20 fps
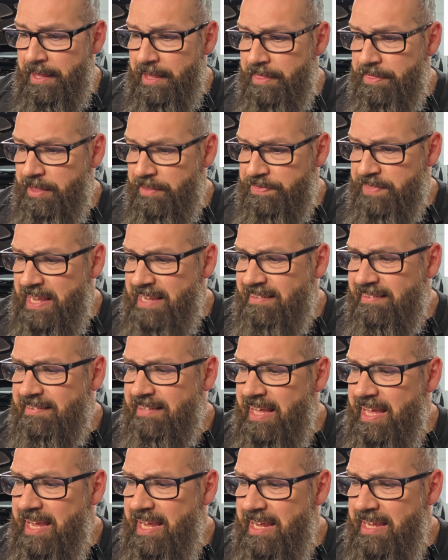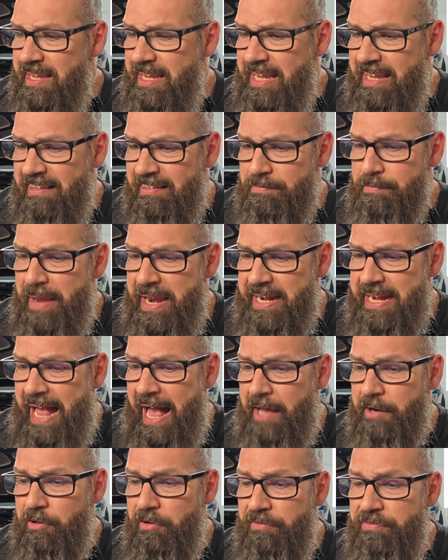that they say is made
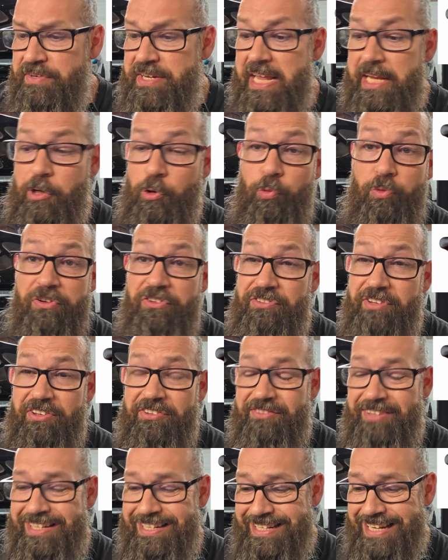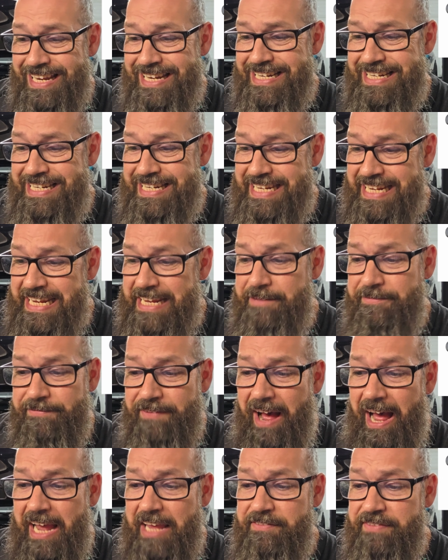out of nickel-resistant
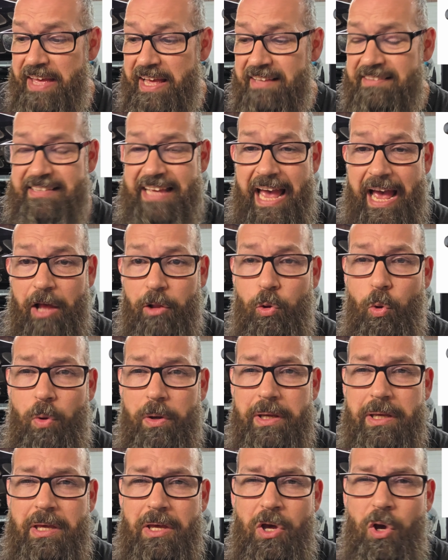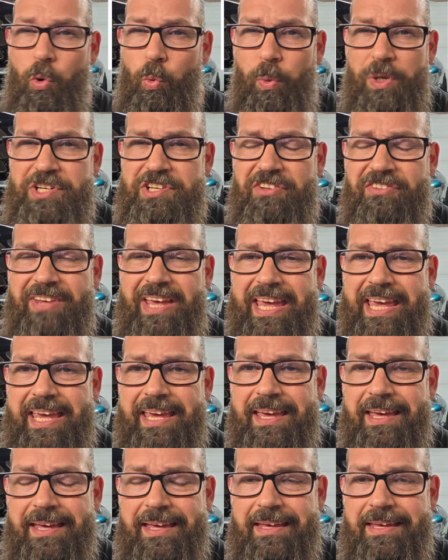D5S alloy, which is a